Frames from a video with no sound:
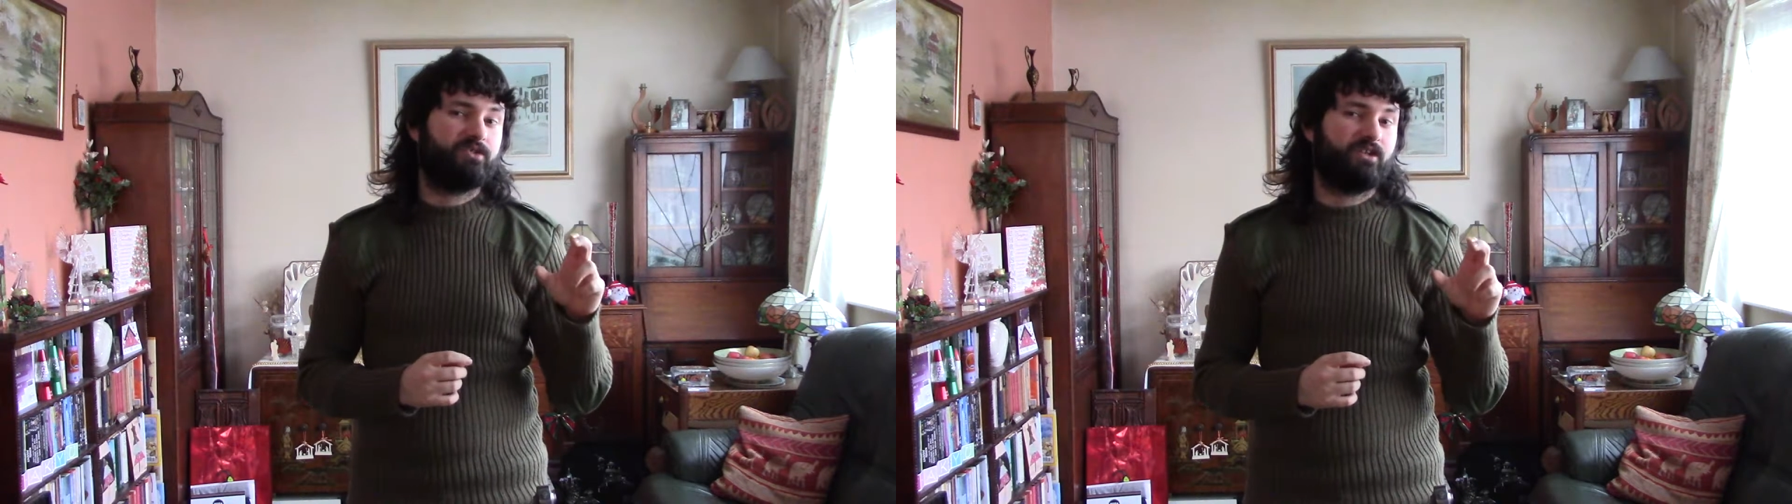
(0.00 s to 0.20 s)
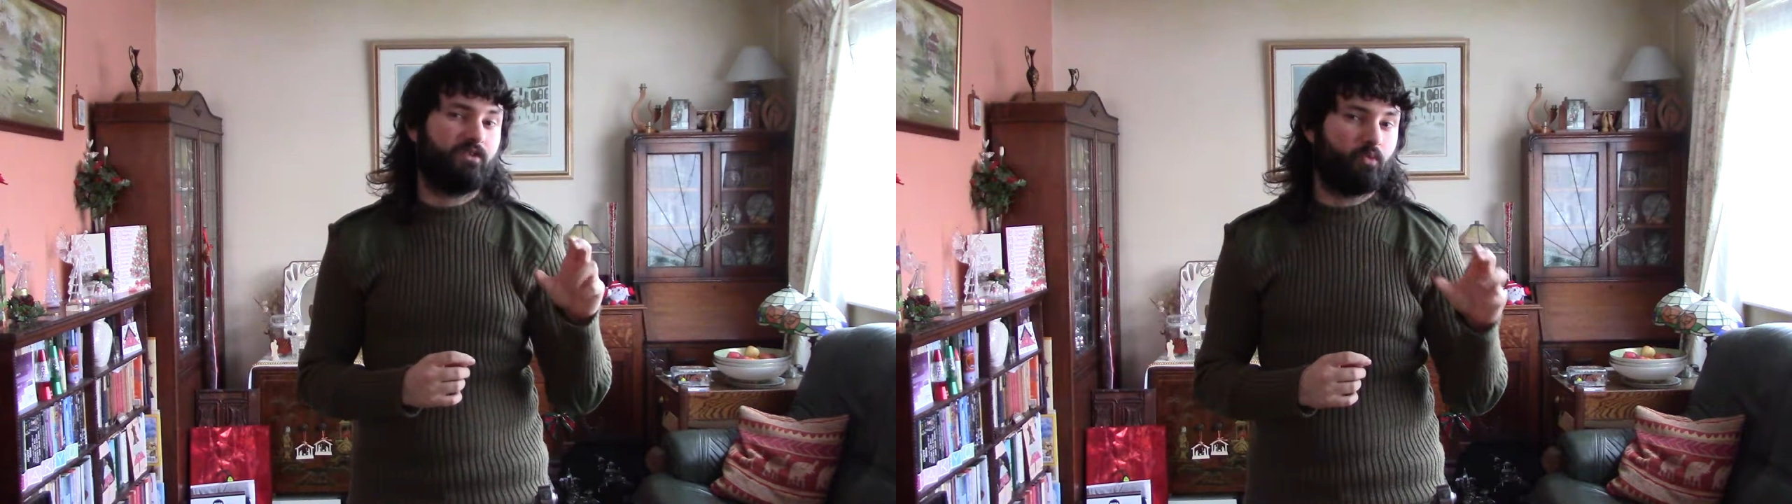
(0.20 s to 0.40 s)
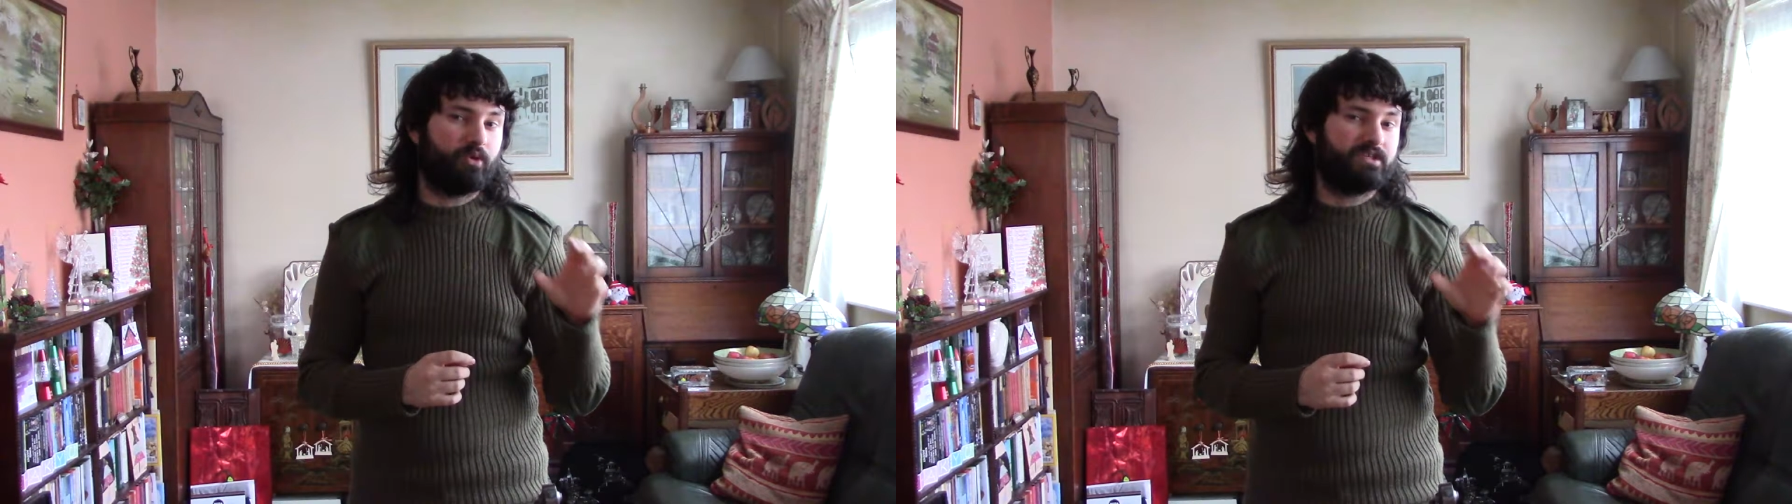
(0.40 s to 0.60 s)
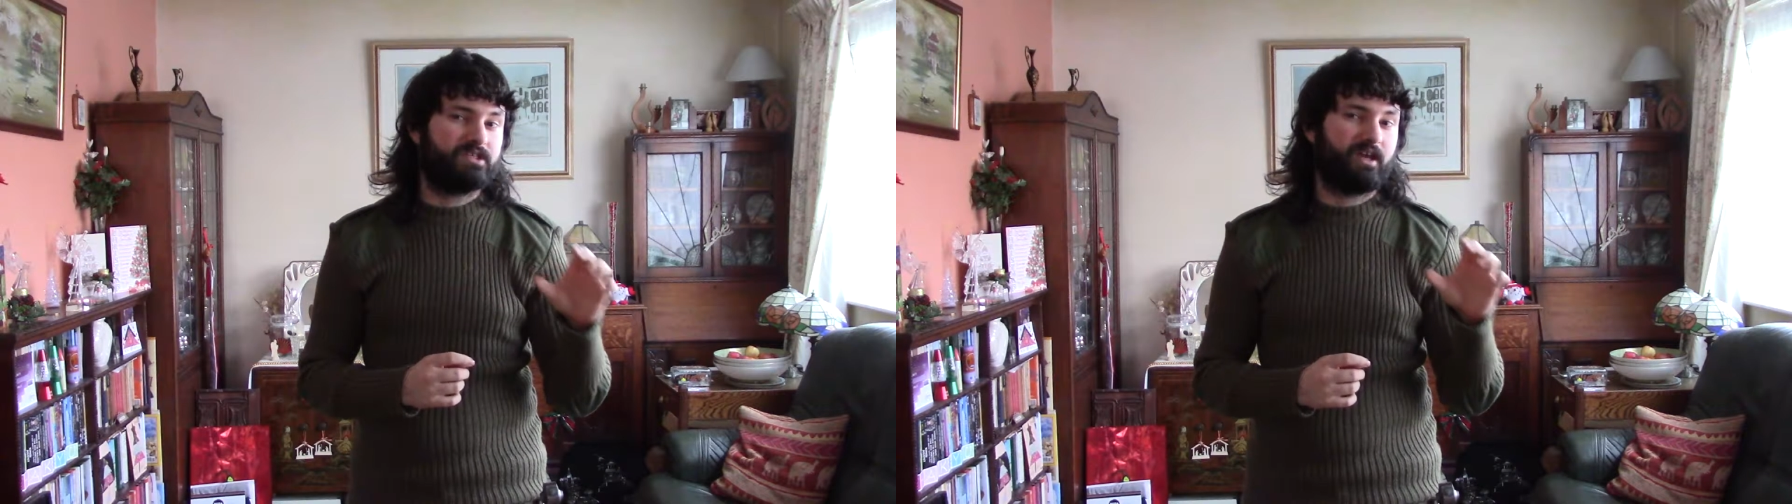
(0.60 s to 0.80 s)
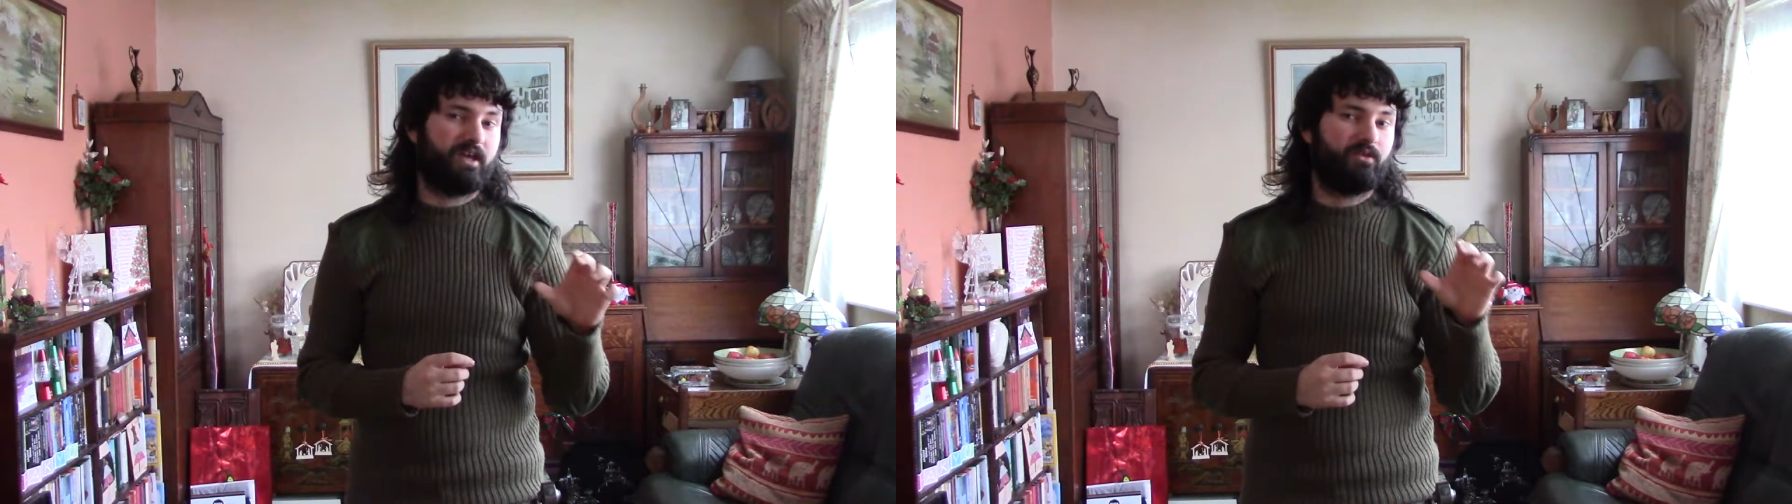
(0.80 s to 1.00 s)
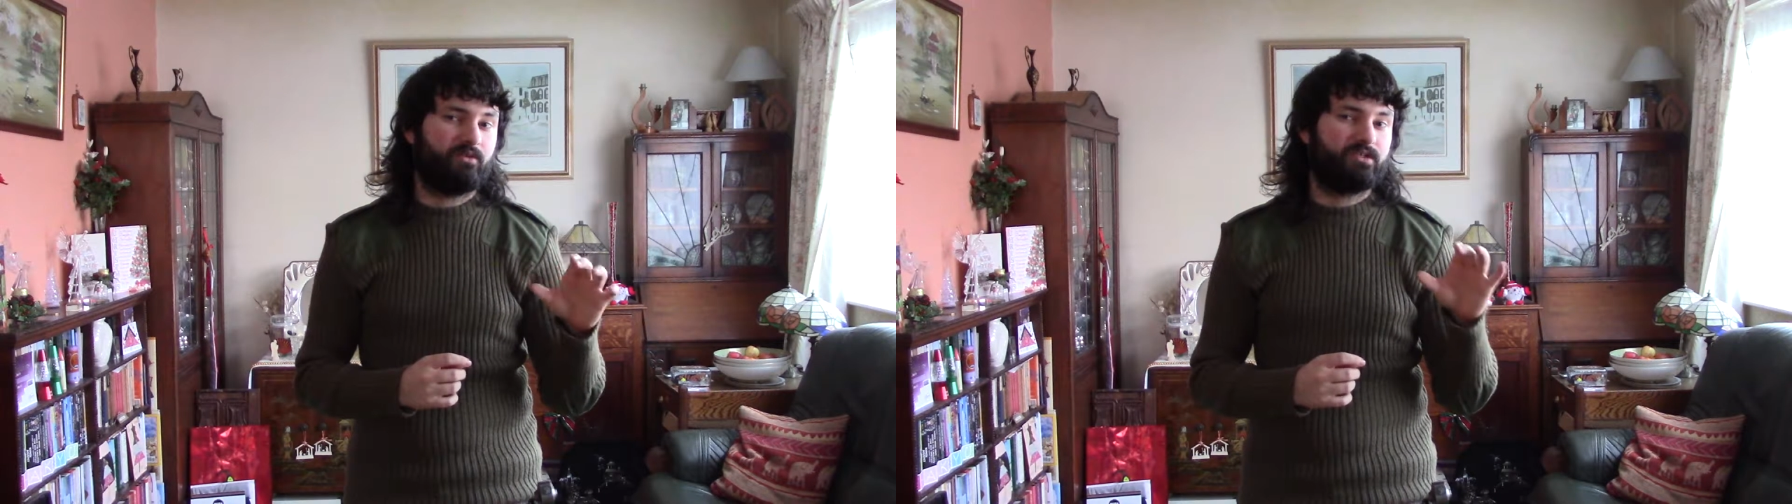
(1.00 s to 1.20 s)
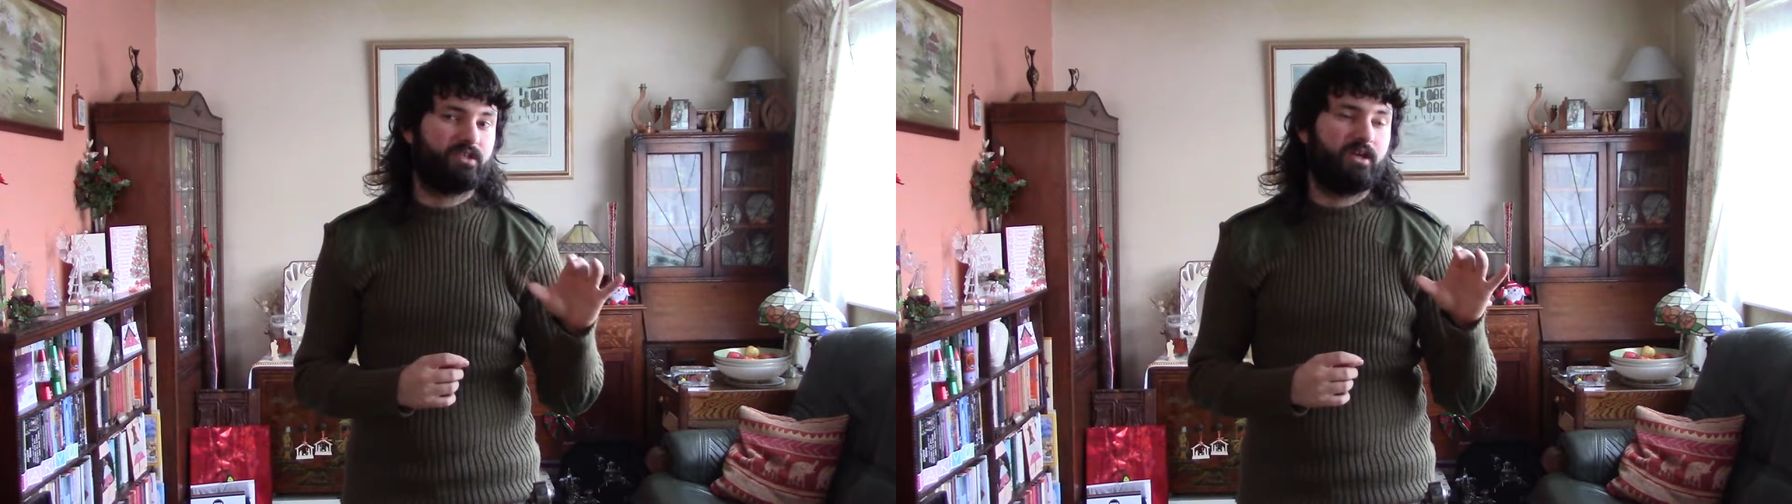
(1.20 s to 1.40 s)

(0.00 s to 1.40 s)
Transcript: you know, the wood scales,